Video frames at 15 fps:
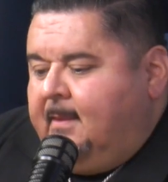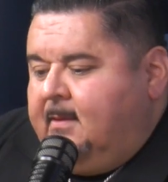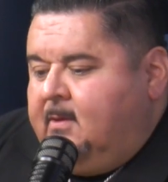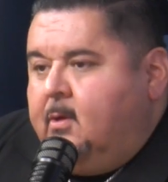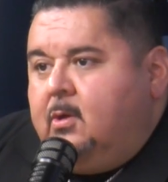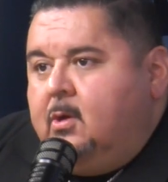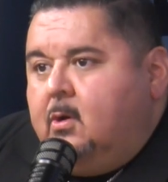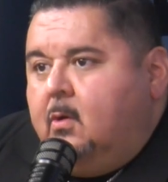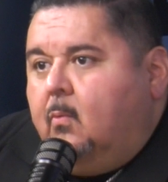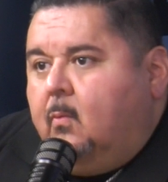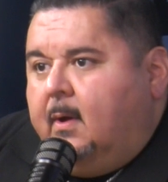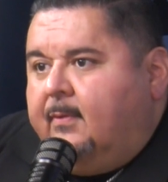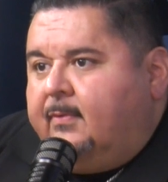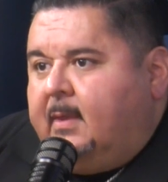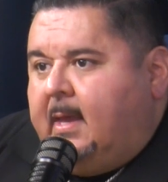you don't
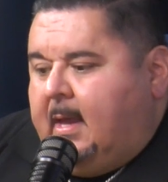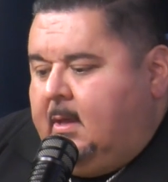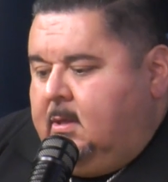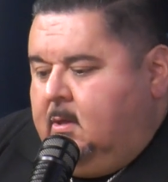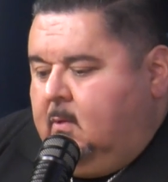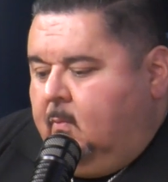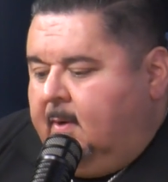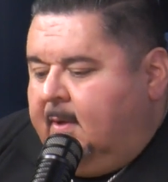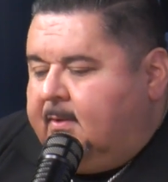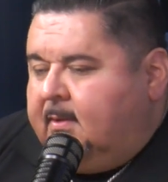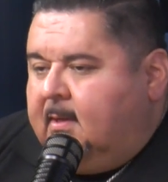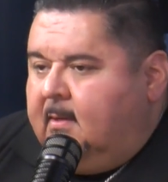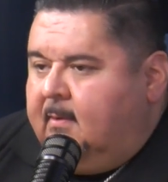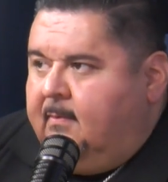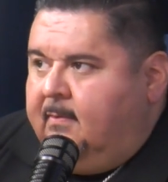want that. You want
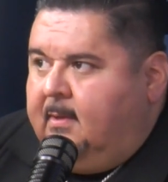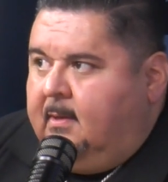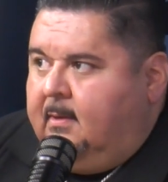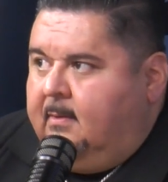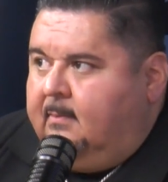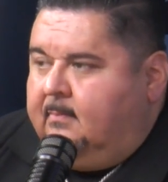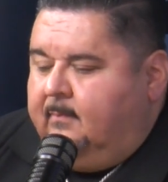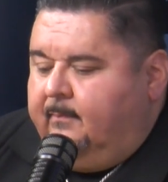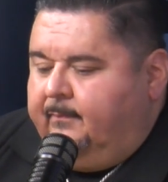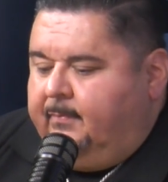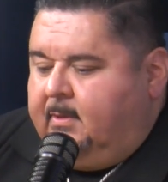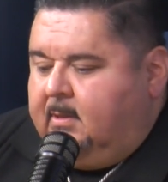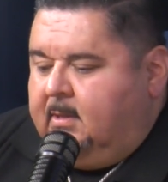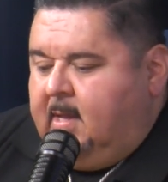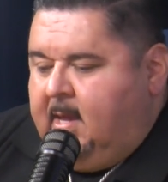the
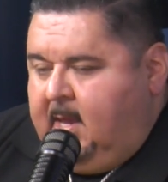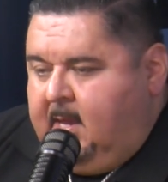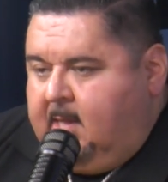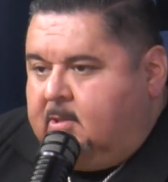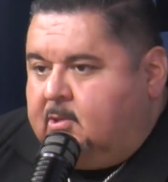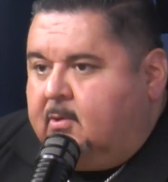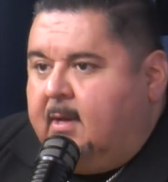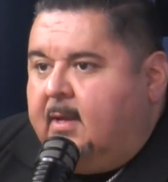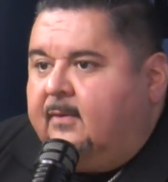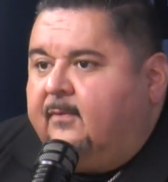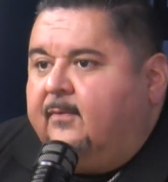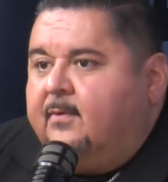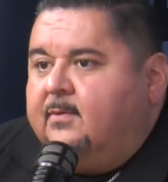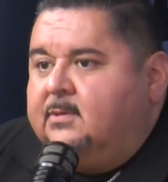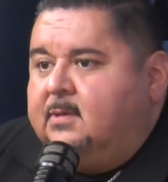heat
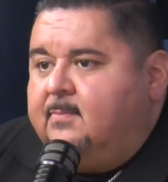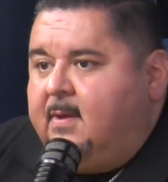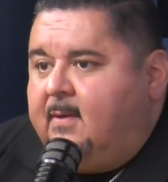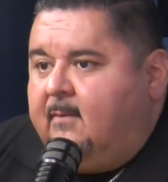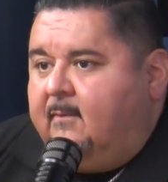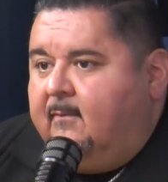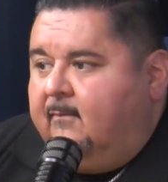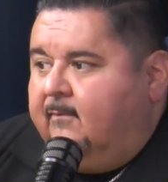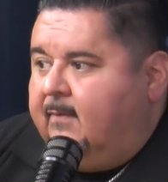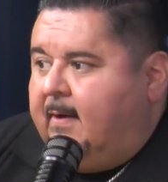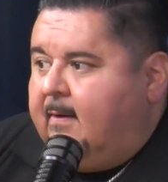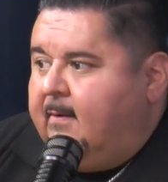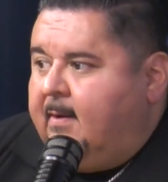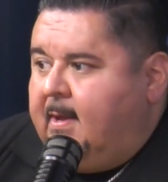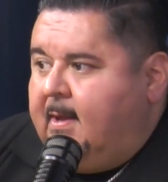transfer to be
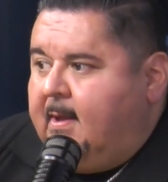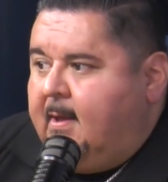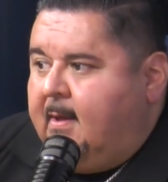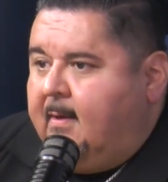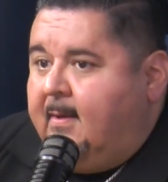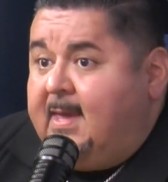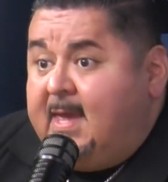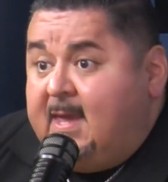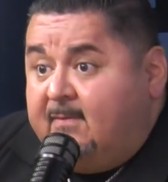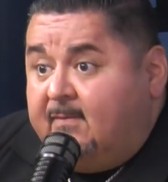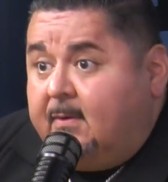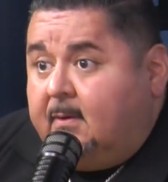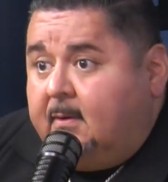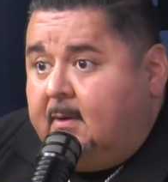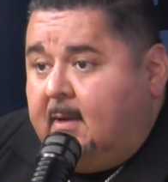very
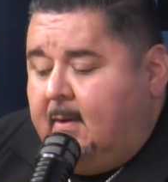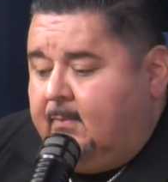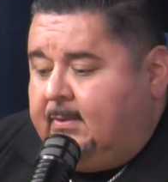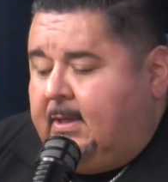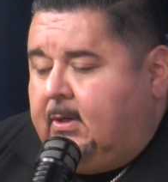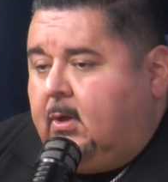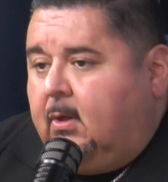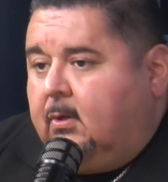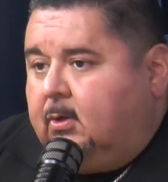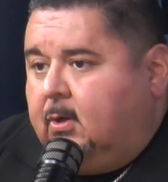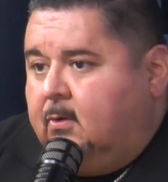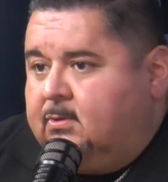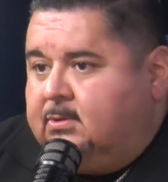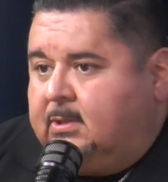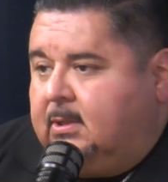even and what they call
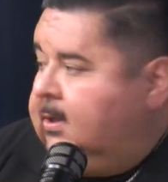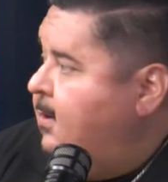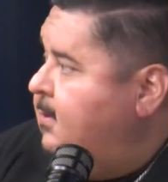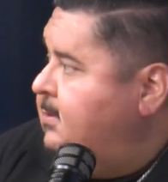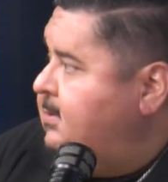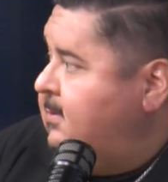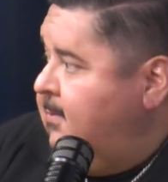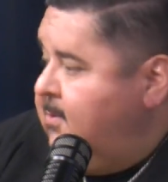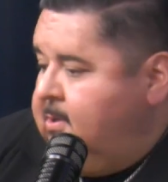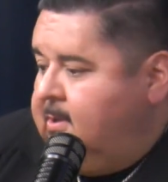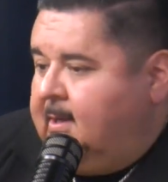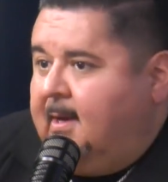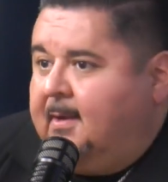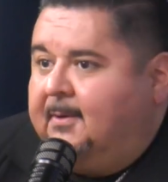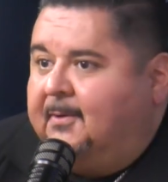coast to coast. So when you
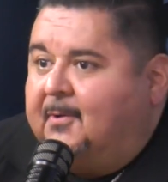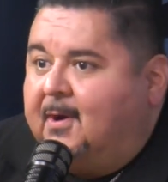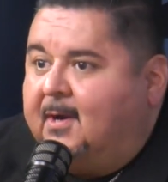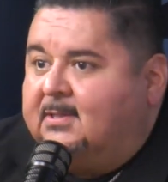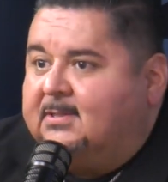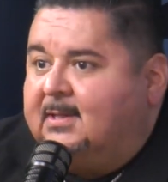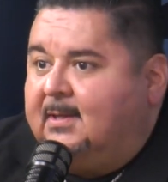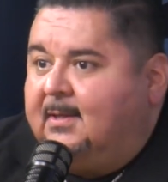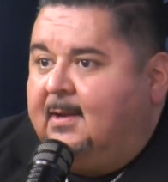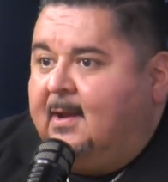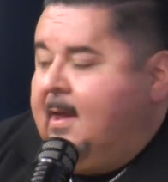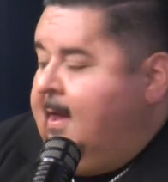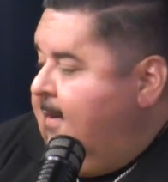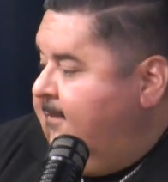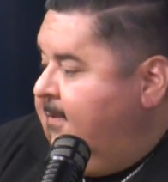cut across it,
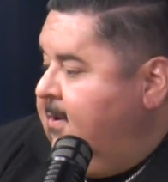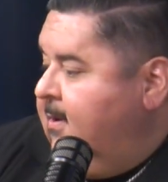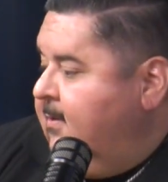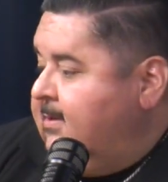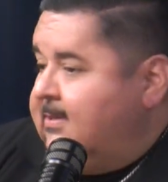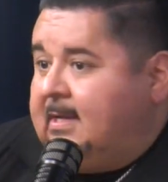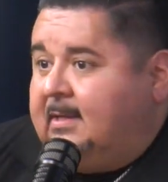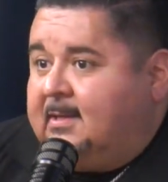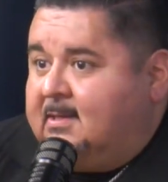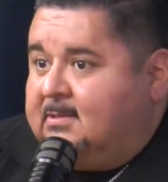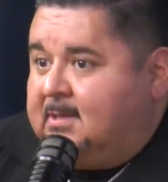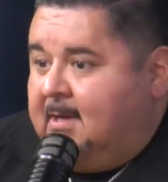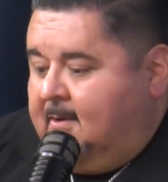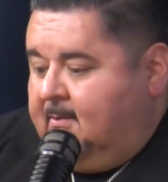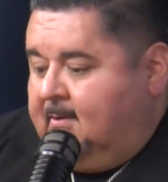you notice that the
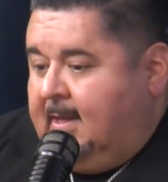asajo,